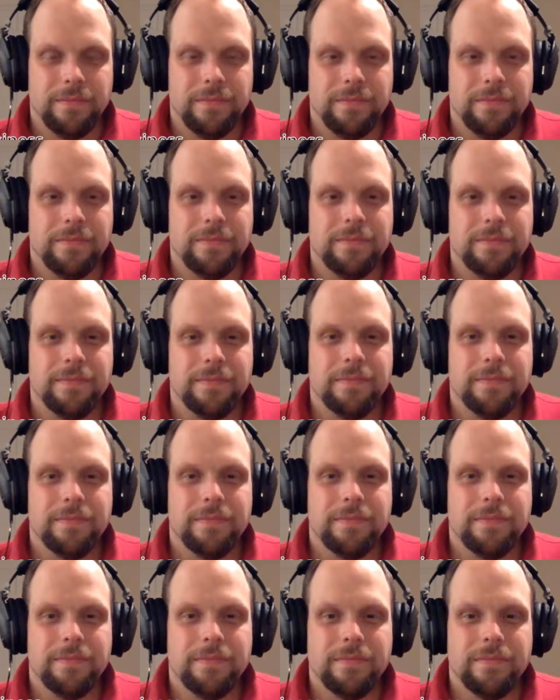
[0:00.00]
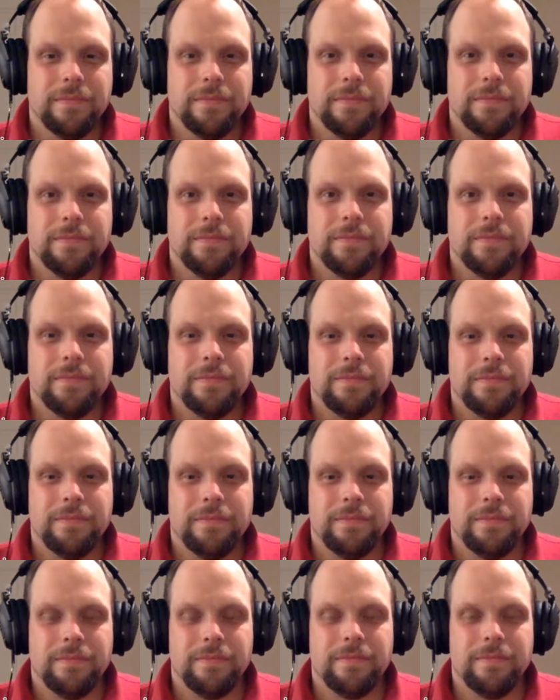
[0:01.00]

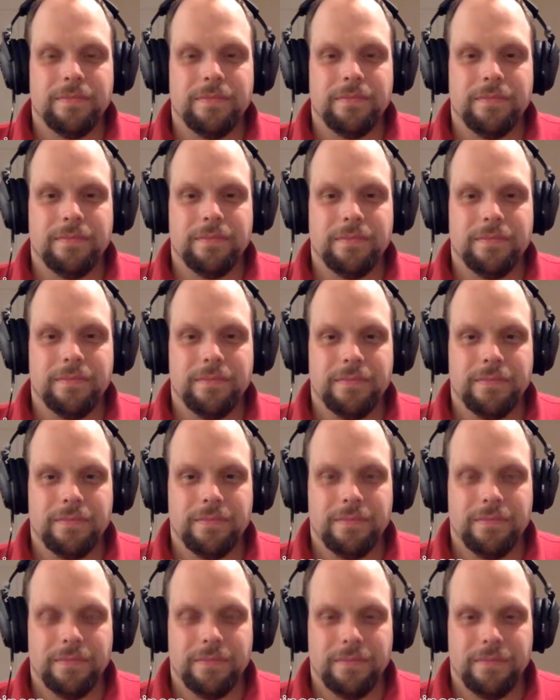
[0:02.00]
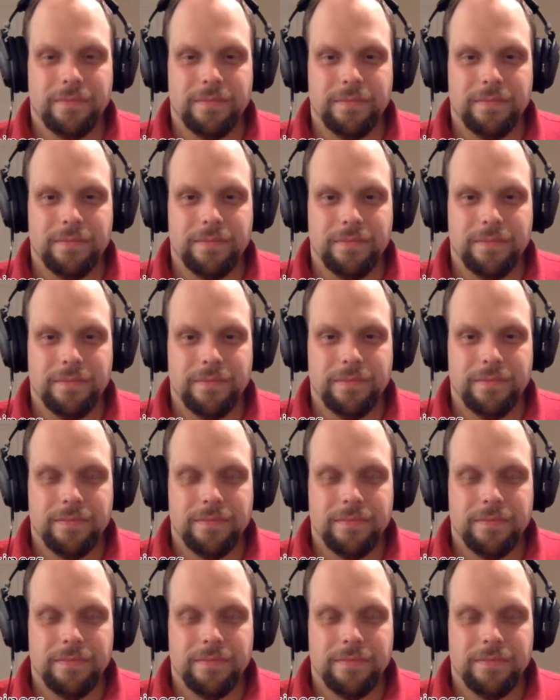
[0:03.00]
[no speech]